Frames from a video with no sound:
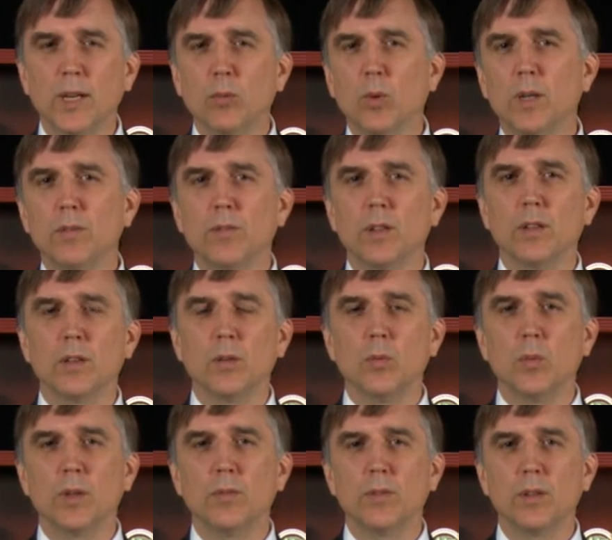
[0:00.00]
And one of
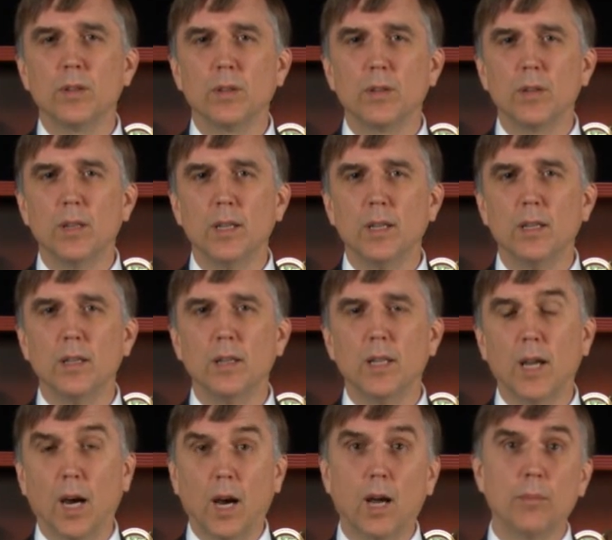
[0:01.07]

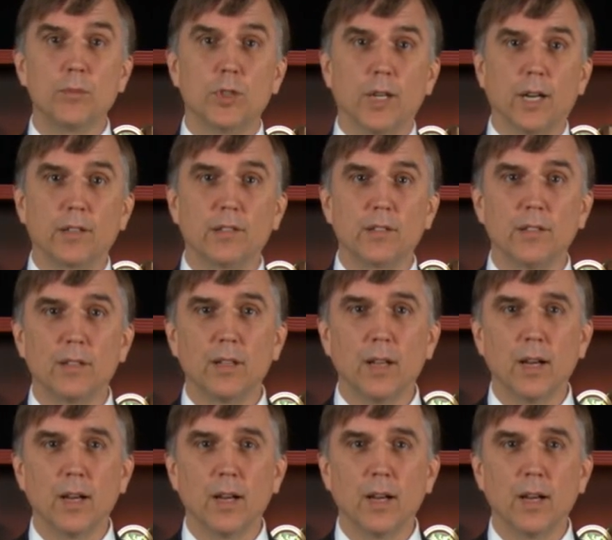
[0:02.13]
the objects